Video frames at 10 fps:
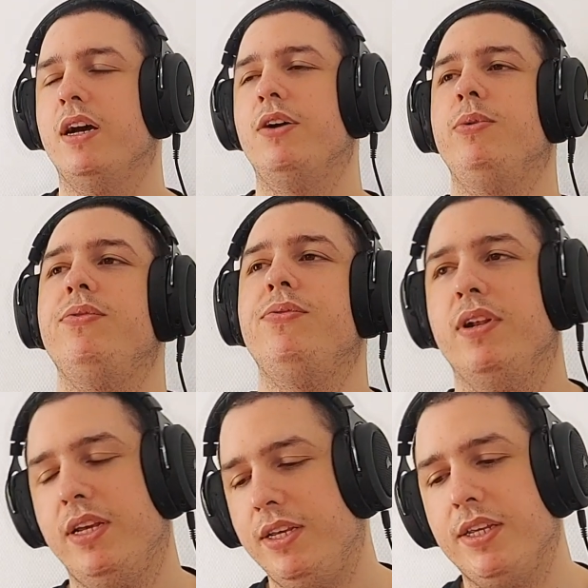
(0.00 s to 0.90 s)
I really
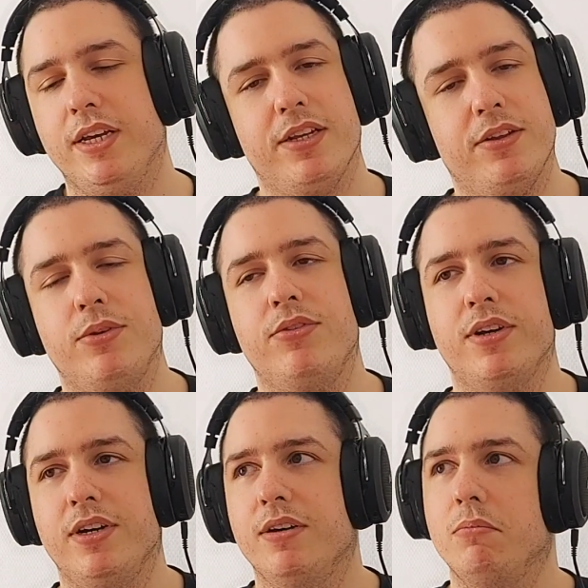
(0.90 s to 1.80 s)
feel like, yeah, that was
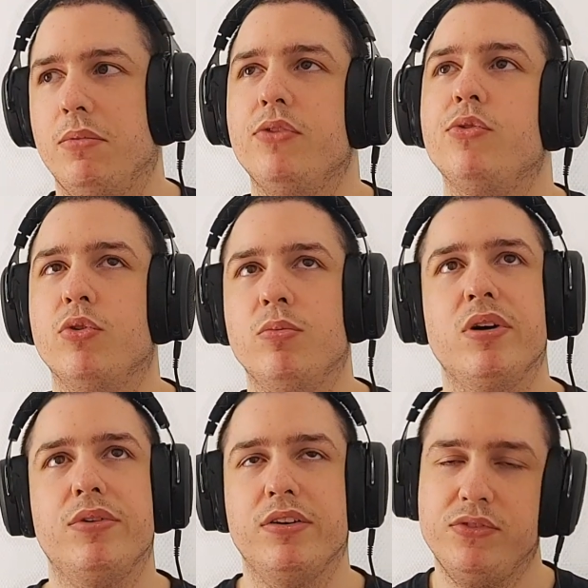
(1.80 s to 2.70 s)
not a
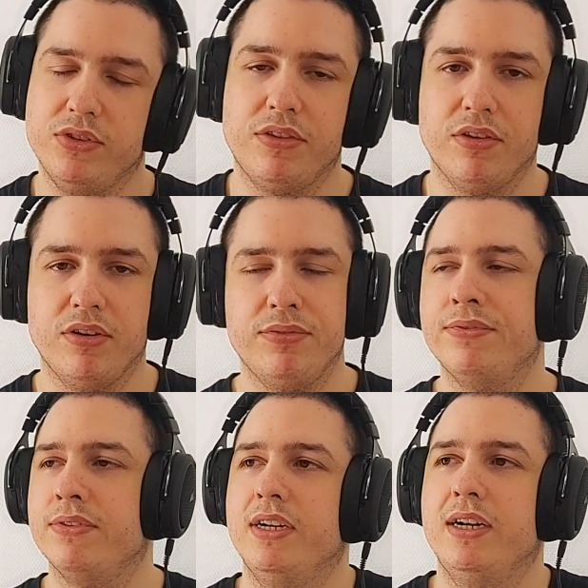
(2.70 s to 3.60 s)
combo I would have thought
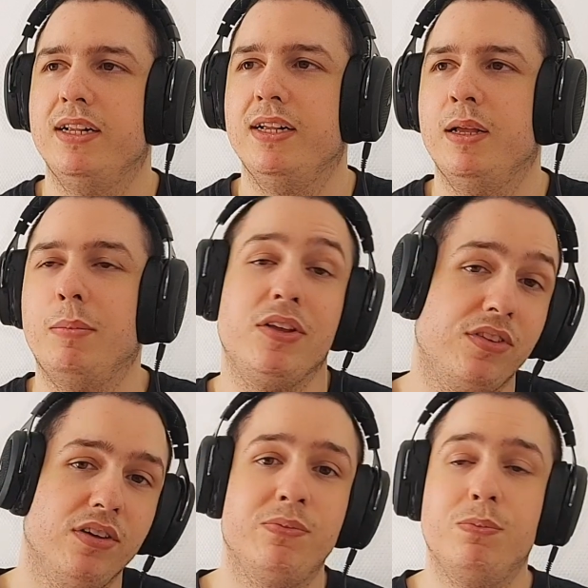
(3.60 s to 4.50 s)
of
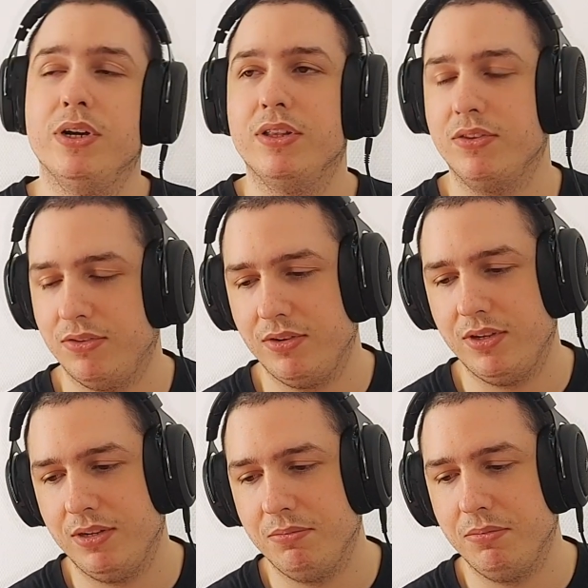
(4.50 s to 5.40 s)
myself, but,
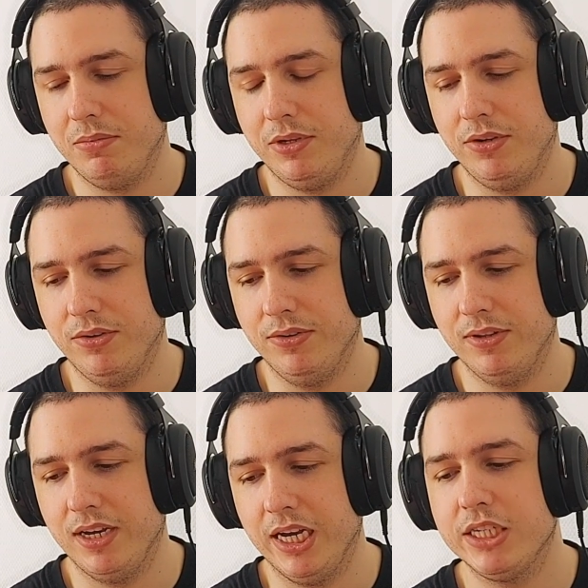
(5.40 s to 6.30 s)
you know,
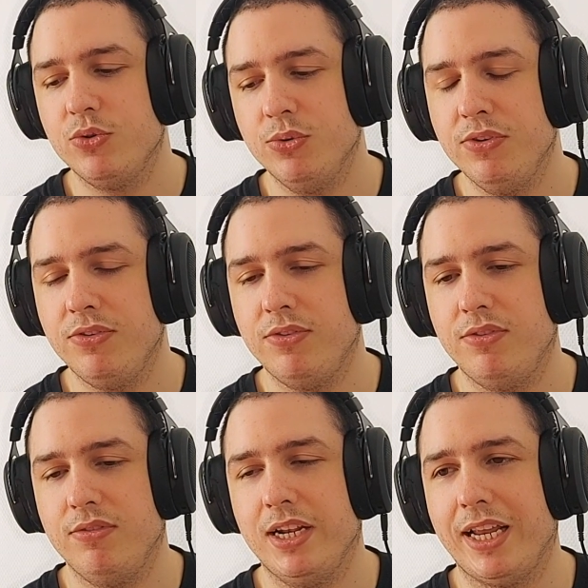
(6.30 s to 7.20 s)

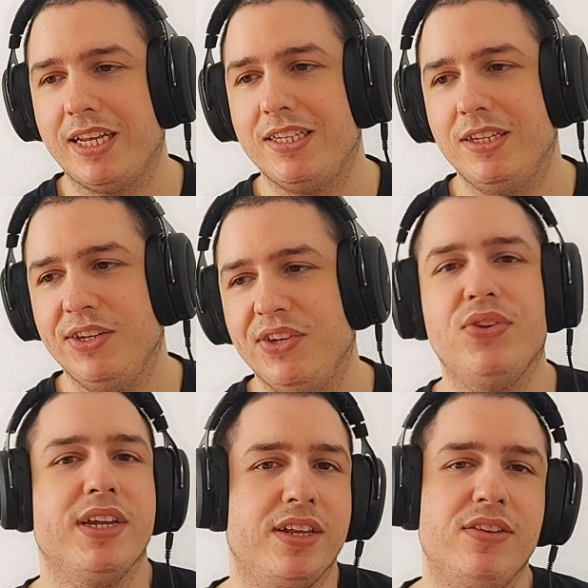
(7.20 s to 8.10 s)
Aku's, like,
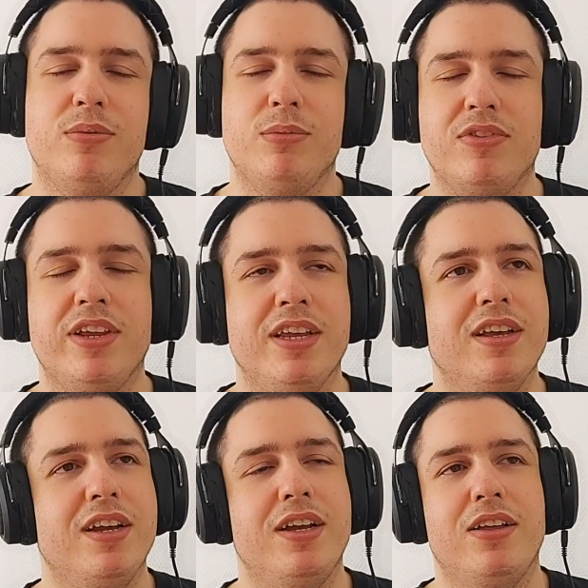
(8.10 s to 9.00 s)
uniqueness, obviously,
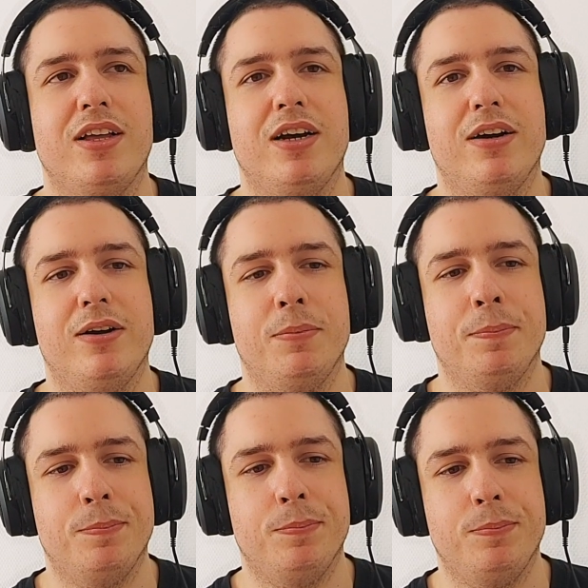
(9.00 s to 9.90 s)

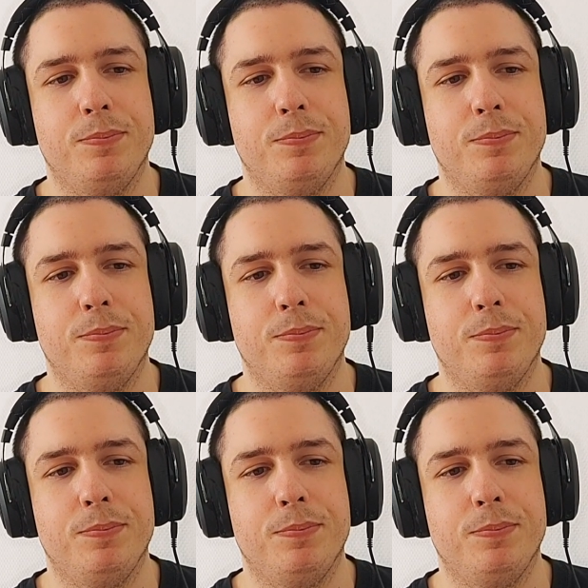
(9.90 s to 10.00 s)
I